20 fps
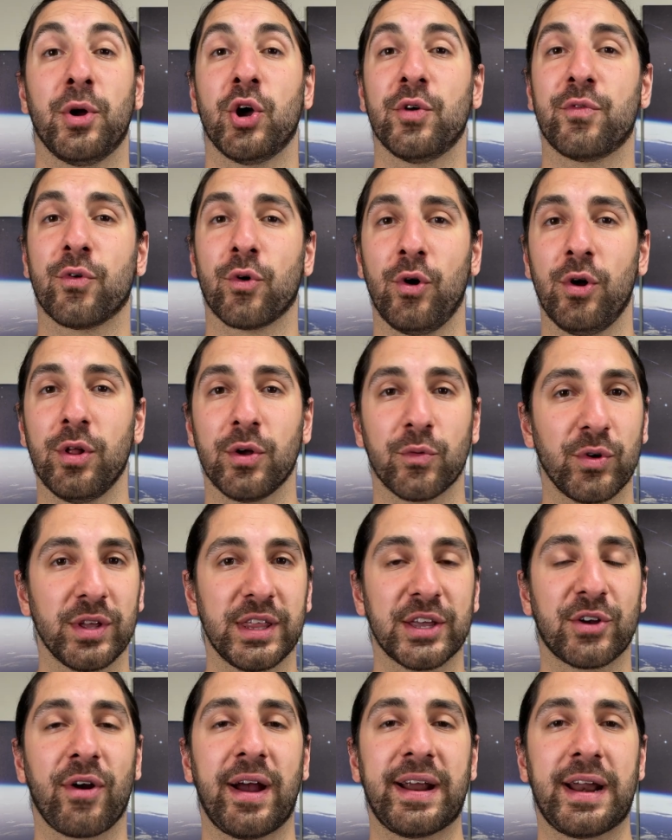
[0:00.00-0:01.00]
overall, a
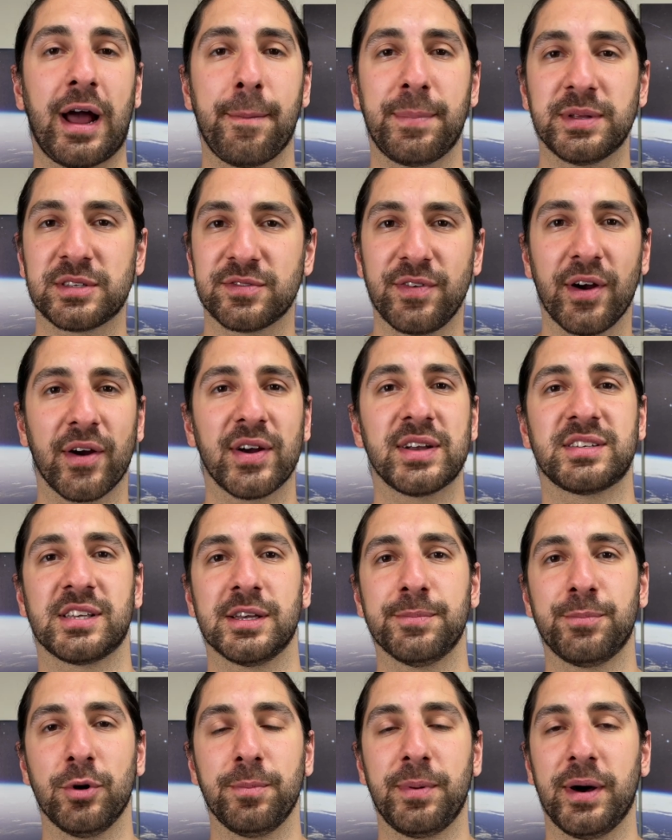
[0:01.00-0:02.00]
really great app. It's very
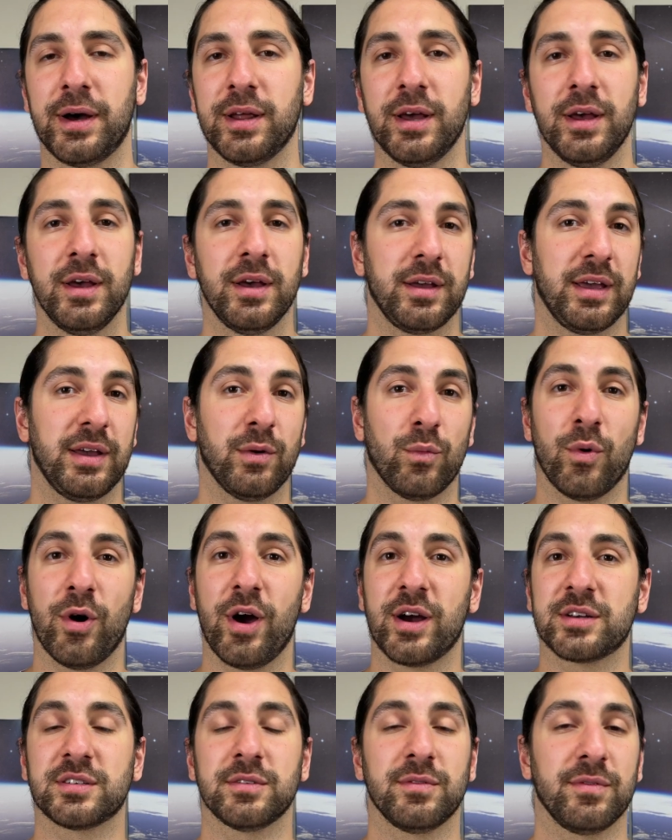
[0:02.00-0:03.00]
simple, but it
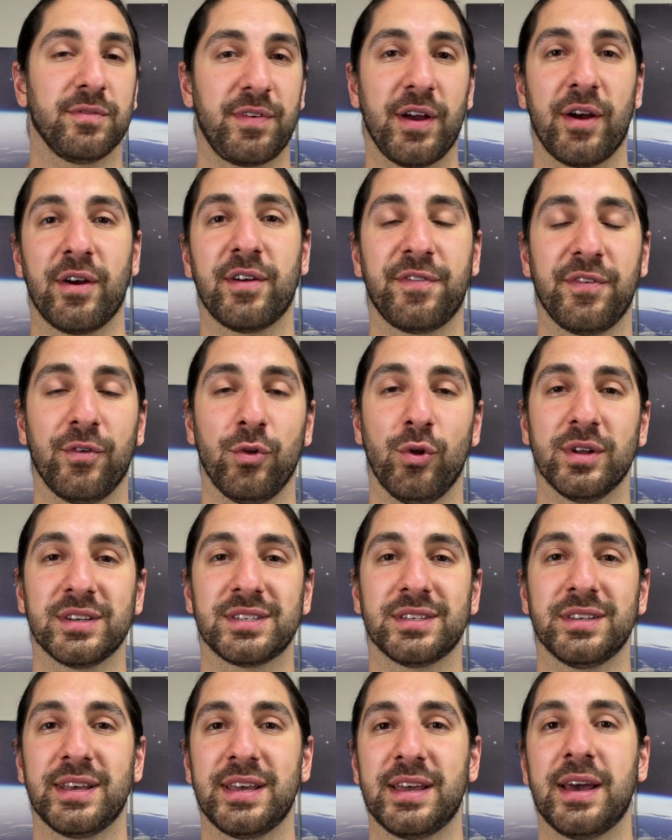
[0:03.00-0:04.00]
works very
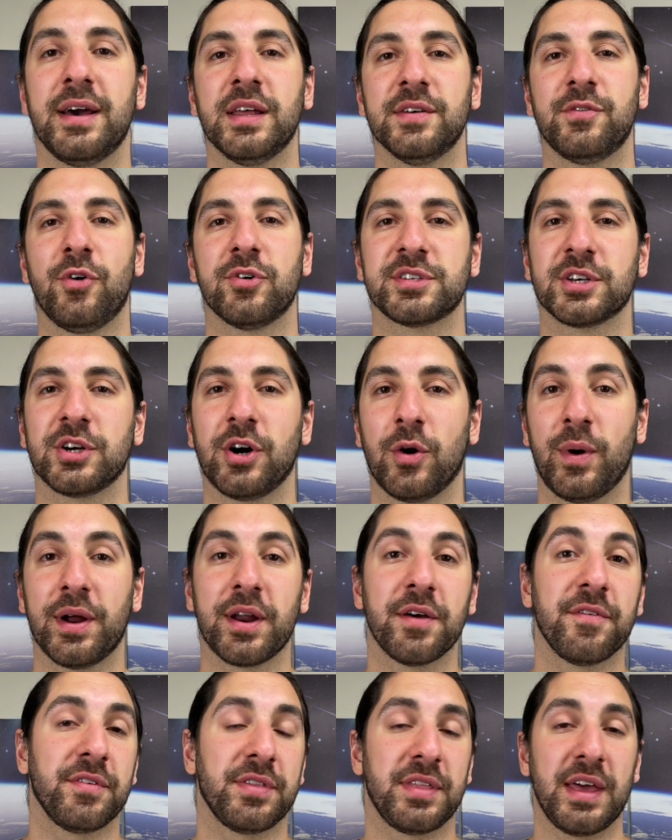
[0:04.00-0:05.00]
flawlessly. And they've also got one
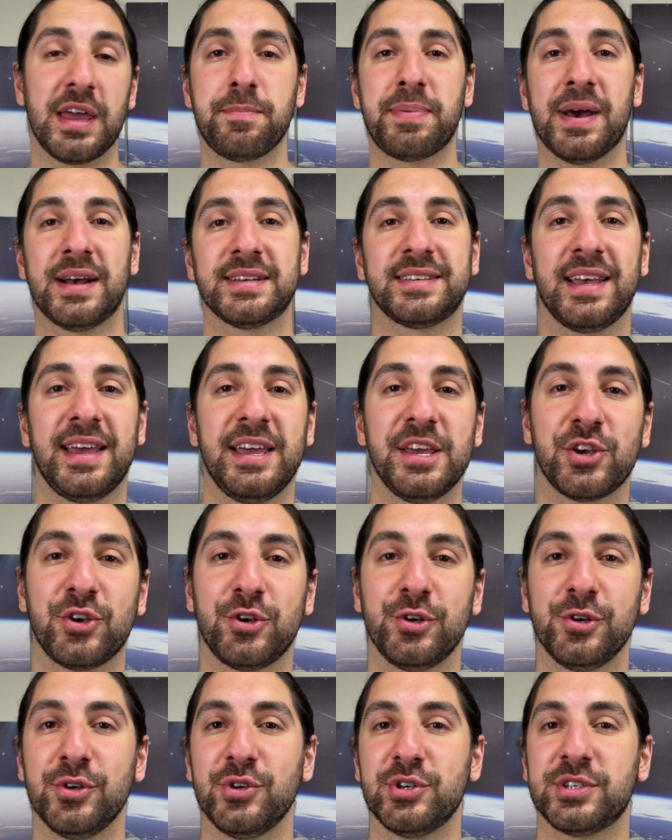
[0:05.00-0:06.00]
of the best
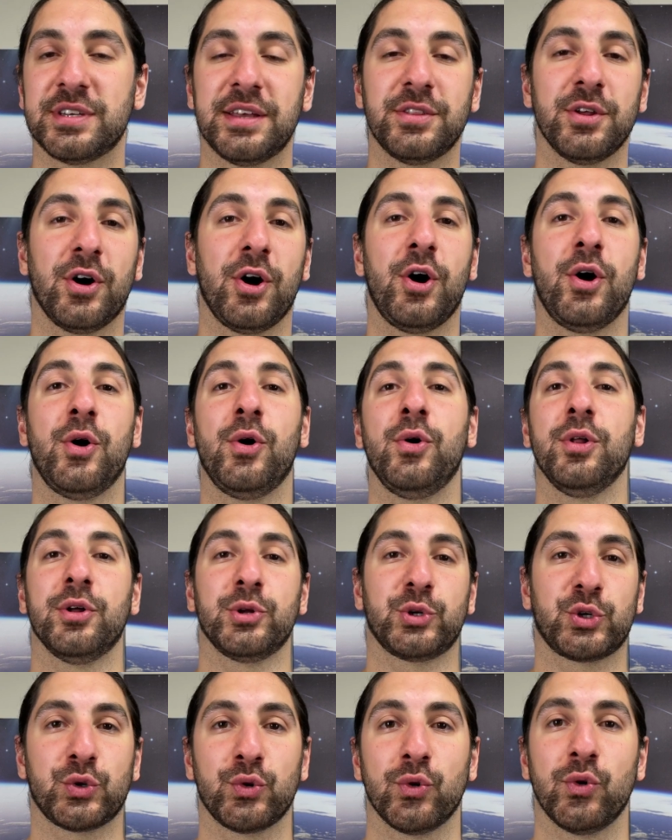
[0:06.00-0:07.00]
EQs in the whole
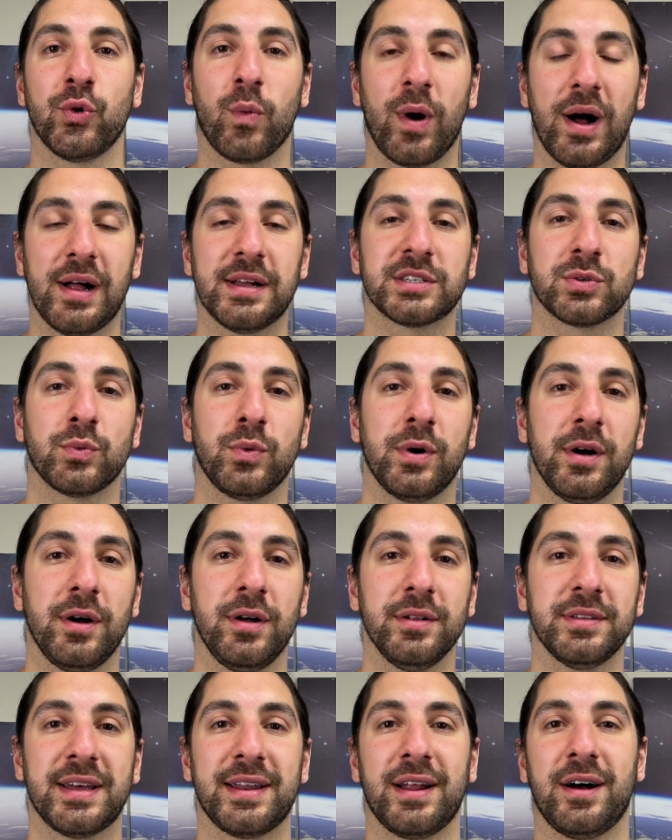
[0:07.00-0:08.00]
true wireless
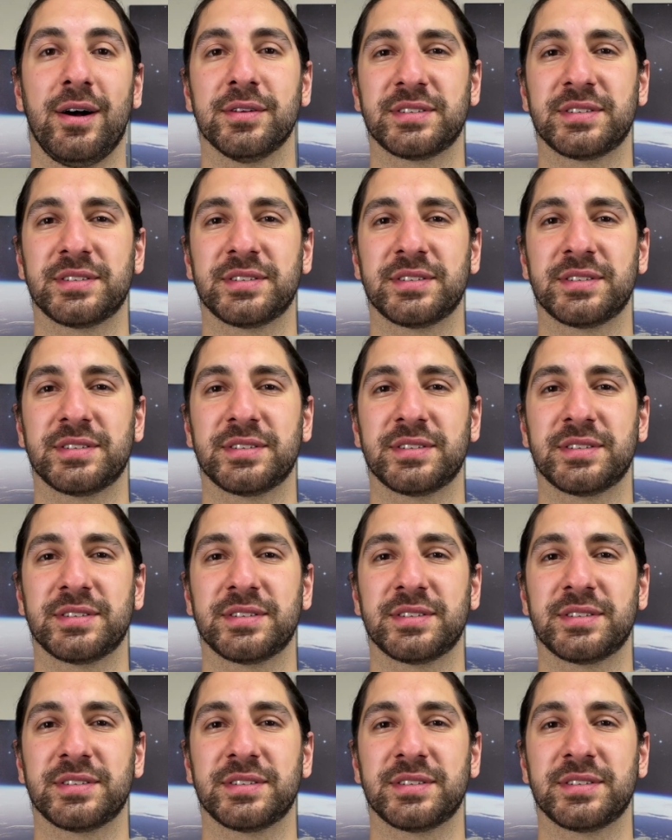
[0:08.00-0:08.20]
world. And I'll